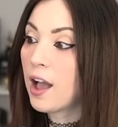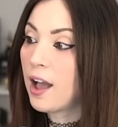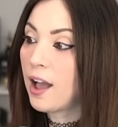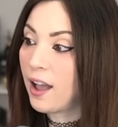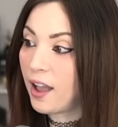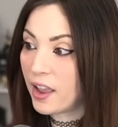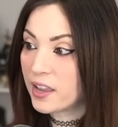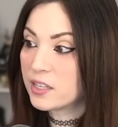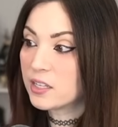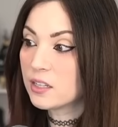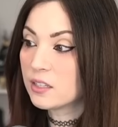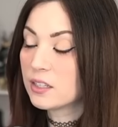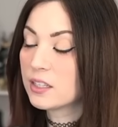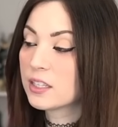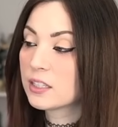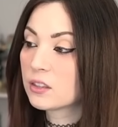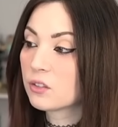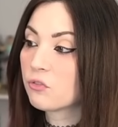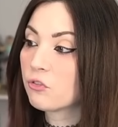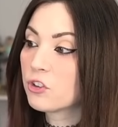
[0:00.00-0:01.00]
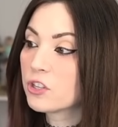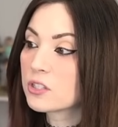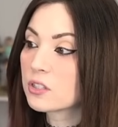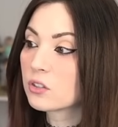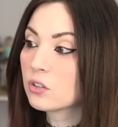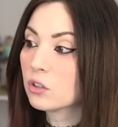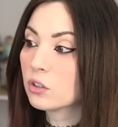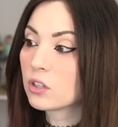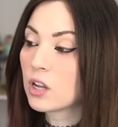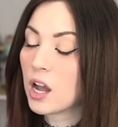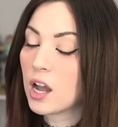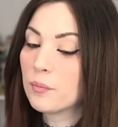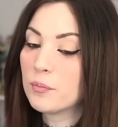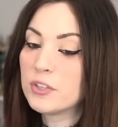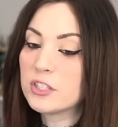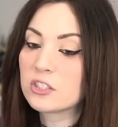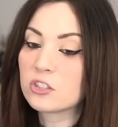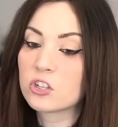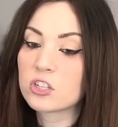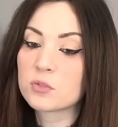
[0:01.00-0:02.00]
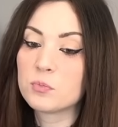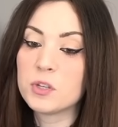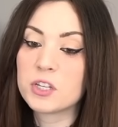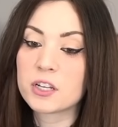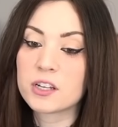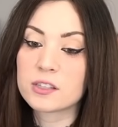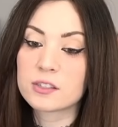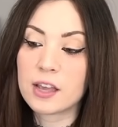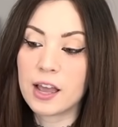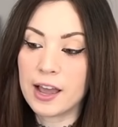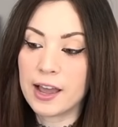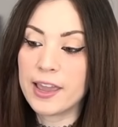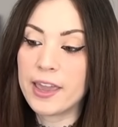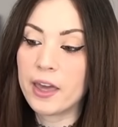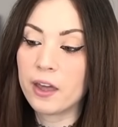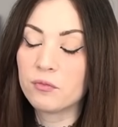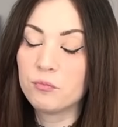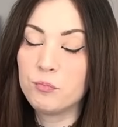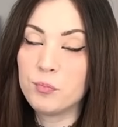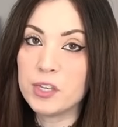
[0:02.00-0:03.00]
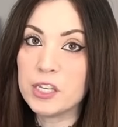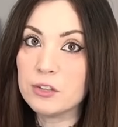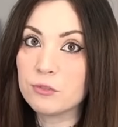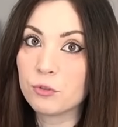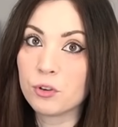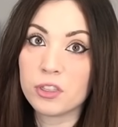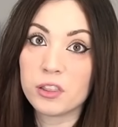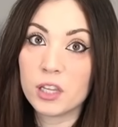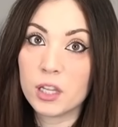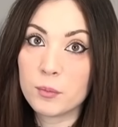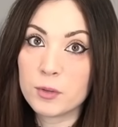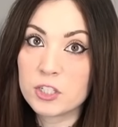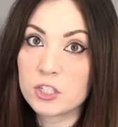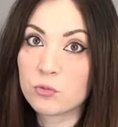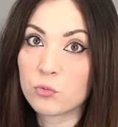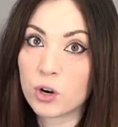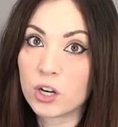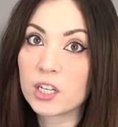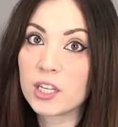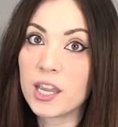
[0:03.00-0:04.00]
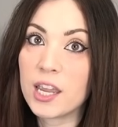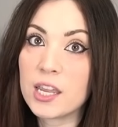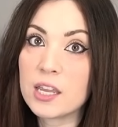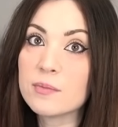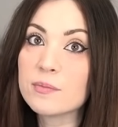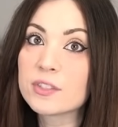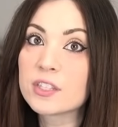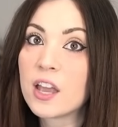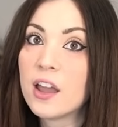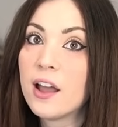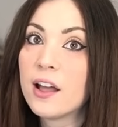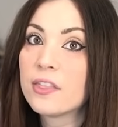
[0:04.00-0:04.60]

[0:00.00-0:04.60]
I didn't get the physical copies just because I have beef with limited run games.